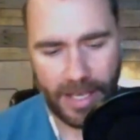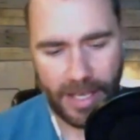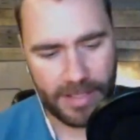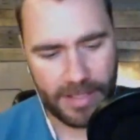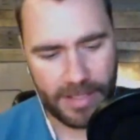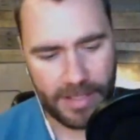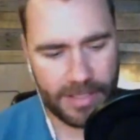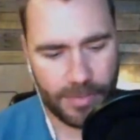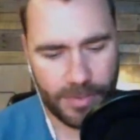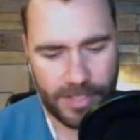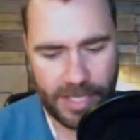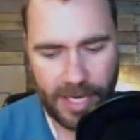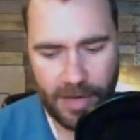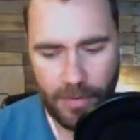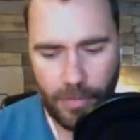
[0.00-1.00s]
This was a
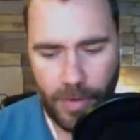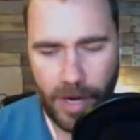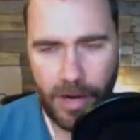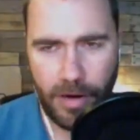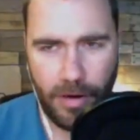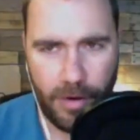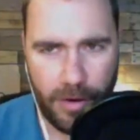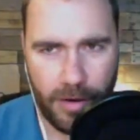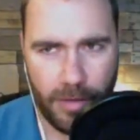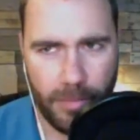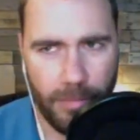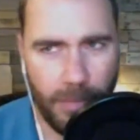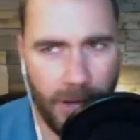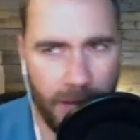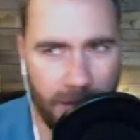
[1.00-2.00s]
record
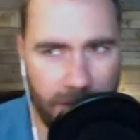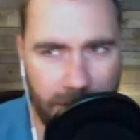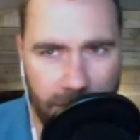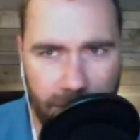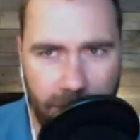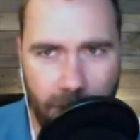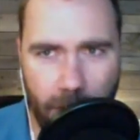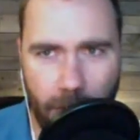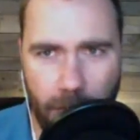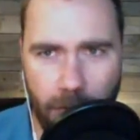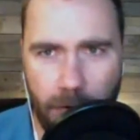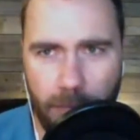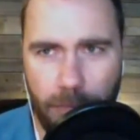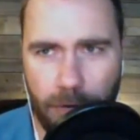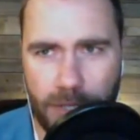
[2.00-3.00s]
month for
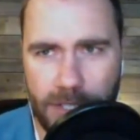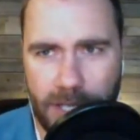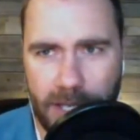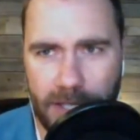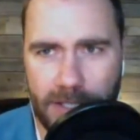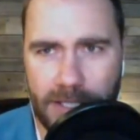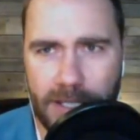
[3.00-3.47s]
book sales,